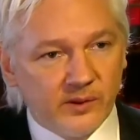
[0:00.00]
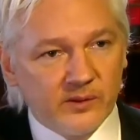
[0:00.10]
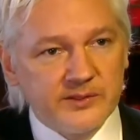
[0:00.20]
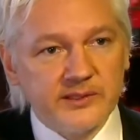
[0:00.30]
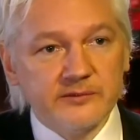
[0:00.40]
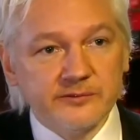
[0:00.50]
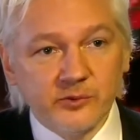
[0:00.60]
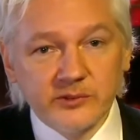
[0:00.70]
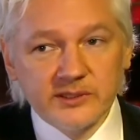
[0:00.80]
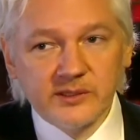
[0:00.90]
policy of
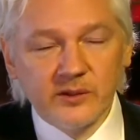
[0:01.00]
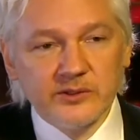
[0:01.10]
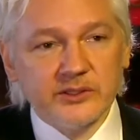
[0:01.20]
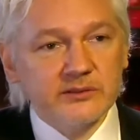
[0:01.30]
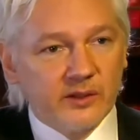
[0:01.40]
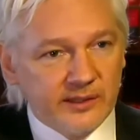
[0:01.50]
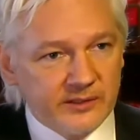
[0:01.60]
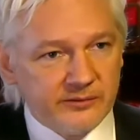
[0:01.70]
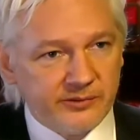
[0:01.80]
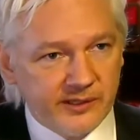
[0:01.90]
full disclosure, not
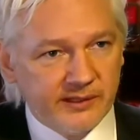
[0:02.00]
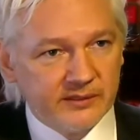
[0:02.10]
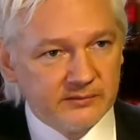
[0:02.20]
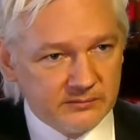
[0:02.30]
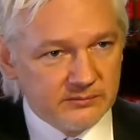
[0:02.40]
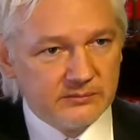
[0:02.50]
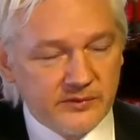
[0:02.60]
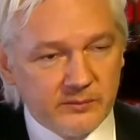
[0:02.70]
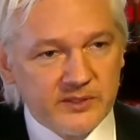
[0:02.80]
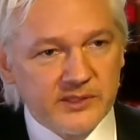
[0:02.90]
interfering
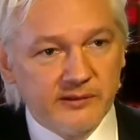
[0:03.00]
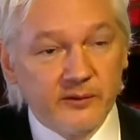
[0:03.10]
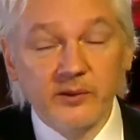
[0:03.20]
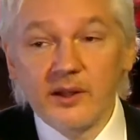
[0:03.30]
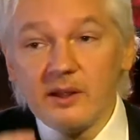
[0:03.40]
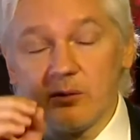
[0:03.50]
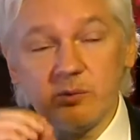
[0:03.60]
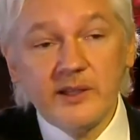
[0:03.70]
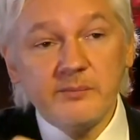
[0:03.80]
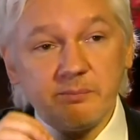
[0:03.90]
with the material,
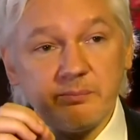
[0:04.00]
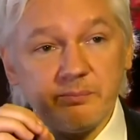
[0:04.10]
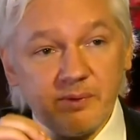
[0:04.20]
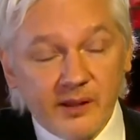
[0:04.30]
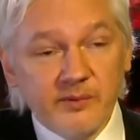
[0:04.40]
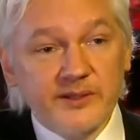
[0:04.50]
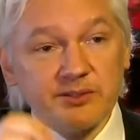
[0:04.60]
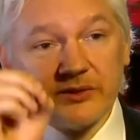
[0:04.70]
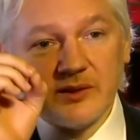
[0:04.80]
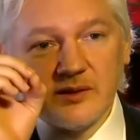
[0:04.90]
we
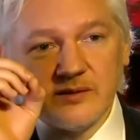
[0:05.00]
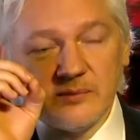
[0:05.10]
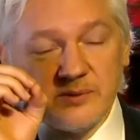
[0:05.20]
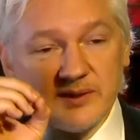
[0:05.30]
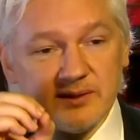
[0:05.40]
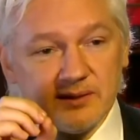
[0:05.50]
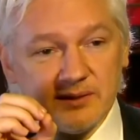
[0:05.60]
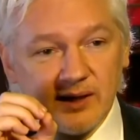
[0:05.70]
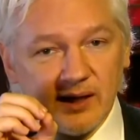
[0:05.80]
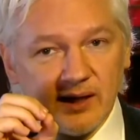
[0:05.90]
published the
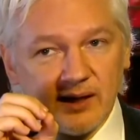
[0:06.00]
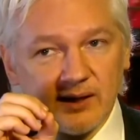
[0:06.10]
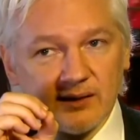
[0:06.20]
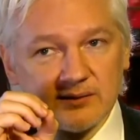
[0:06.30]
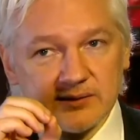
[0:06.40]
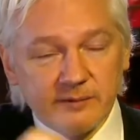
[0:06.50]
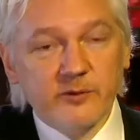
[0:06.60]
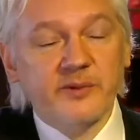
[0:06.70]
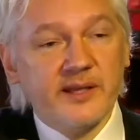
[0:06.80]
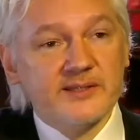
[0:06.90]

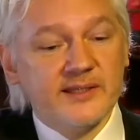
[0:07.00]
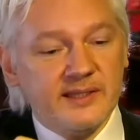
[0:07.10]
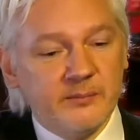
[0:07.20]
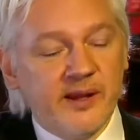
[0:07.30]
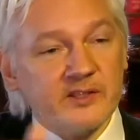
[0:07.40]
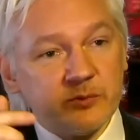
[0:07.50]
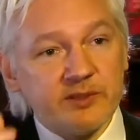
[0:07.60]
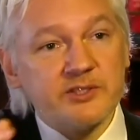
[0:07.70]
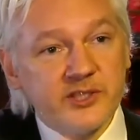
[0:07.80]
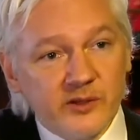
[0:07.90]
several Podesta emails,
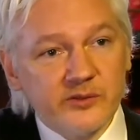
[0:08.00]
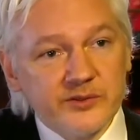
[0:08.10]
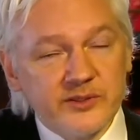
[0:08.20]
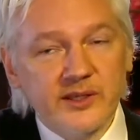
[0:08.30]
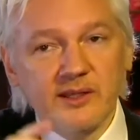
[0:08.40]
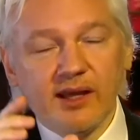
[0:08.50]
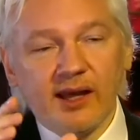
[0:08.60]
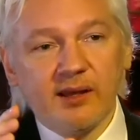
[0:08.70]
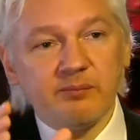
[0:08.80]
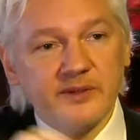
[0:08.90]
which shows
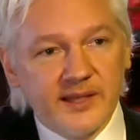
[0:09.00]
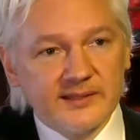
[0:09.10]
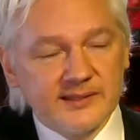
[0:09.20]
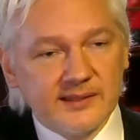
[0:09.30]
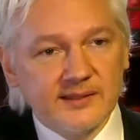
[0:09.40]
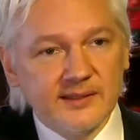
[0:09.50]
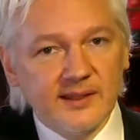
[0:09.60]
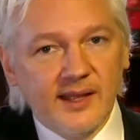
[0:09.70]
Podesta